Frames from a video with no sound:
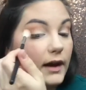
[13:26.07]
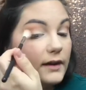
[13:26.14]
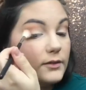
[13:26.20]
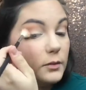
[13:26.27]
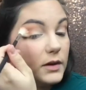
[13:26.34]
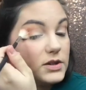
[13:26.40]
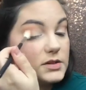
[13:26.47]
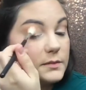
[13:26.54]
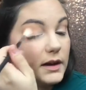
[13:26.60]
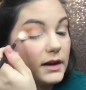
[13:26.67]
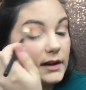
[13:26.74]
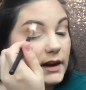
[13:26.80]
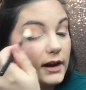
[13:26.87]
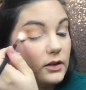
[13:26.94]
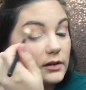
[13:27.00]
I haven't watched
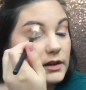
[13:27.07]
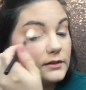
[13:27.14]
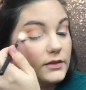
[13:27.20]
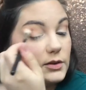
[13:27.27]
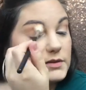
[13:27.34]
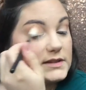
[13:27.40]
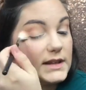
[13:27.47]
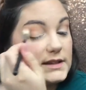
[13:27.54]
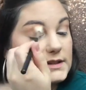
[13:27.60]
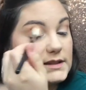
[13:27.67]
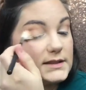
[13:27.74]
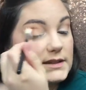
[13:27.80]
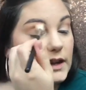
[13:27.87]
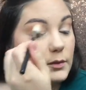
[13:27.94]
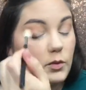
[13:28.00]
American Idol in a few
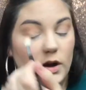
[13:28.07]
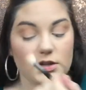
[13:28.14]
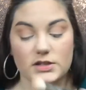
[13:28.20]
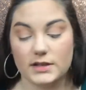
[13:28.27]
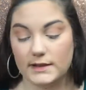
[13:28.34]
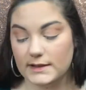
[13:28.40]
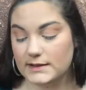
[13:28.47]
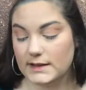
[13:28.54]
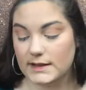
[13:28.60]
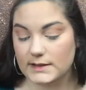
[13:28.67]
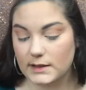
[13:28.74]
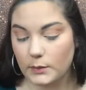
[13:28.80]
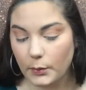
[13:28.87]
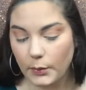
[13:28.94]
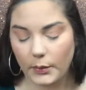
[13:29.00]
seasons, and I'm watching it this
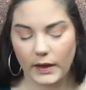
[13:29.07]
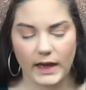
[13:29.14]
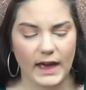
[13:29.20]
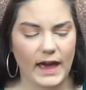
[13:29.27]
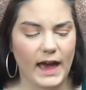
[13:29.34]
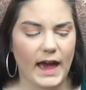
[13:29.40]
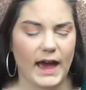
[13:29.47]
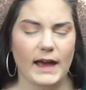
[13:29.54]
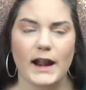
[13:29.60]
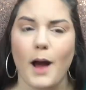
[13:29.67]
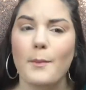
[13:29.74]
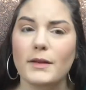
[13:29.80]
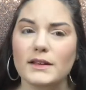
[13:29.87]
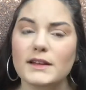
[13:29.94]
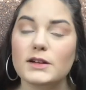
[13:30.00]
season, and
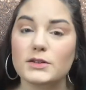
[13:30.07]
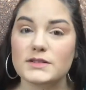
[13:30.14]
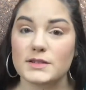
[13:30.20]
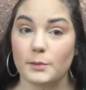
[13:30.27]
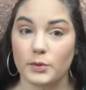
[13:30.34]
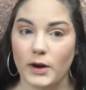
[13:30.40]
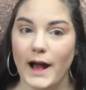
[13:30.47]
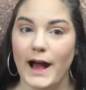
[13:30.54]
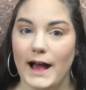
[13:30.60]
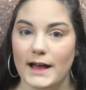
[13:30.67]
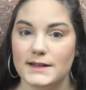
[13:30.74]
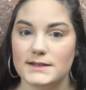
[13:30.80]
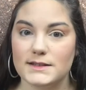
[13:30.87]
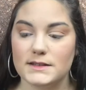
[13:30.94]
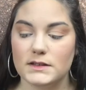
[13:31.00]
I'm a little
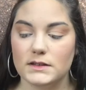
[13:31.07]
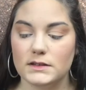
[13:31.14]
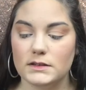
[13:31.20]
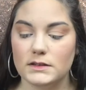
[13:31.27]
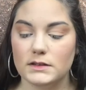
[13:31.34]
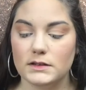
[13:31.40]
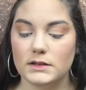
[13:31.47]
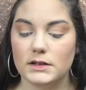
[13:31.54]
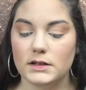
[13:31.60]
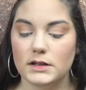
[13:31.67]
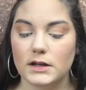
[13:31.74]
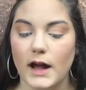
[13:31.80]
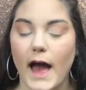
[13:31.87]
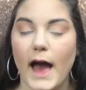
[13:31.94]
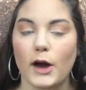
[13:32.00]
surprised
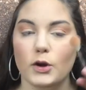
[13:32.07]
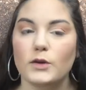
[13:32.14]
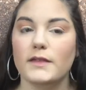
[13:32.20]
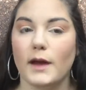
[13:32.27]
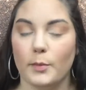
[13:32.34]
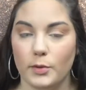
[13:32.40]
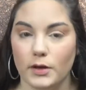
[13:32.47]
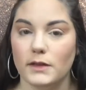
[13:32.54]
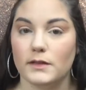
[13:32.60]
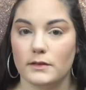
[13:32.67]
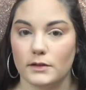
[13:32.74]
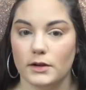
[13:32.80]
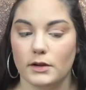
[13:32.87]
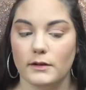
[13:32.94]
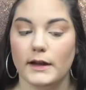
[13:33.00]
at who they're putting
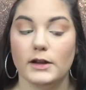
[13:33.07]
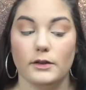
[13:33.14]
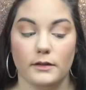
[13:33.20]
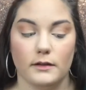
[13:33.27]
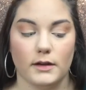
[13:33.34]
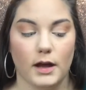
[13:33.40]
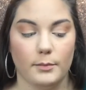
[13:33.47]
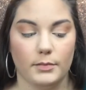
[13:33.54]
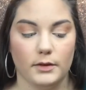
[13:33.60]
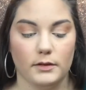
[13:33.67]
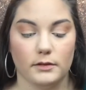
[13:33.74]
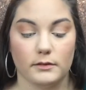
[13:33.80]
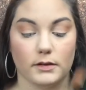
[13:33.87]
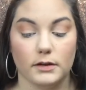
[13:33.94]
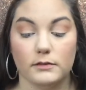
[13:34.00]
through and who they're not
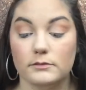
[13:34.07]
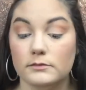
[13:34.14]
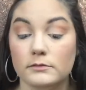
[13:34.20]
putting through.